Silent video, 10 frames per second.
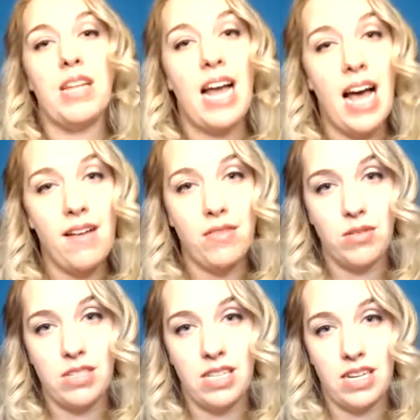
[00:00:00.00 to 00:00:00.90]
that have
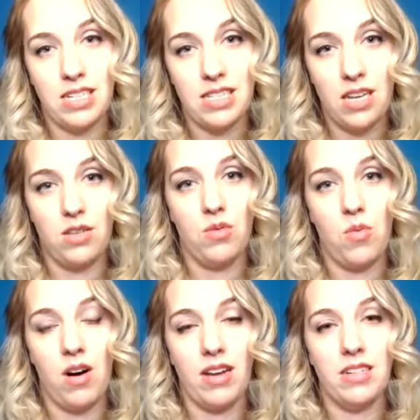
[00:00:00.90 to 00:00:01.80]
those things that you
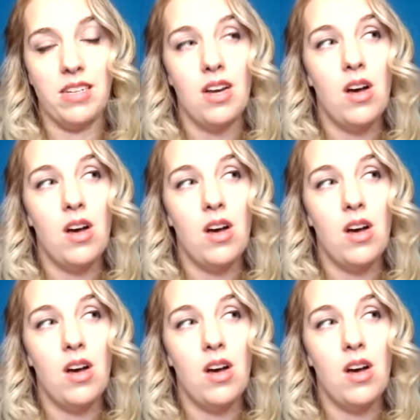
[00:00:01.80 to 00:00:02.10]
want.